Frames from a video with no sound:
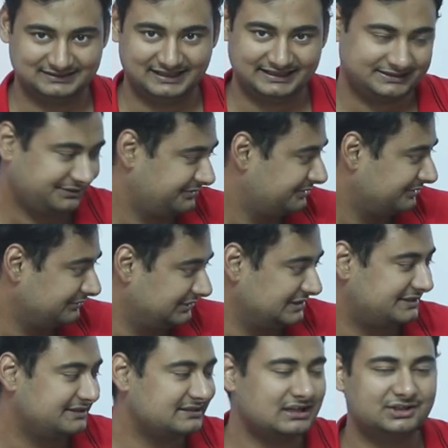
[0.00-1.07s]
Like you know,
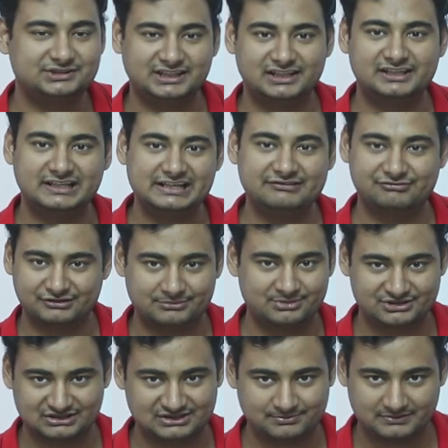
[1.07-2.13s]
this is how they're gonna
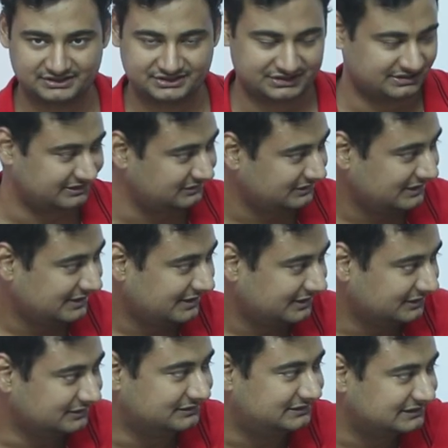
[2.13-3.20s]
refurbish a space shuttle.
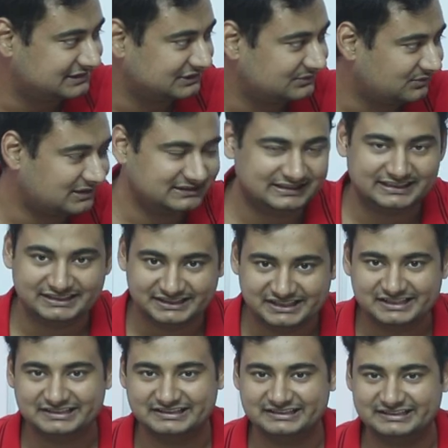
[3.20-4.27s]
This is what they need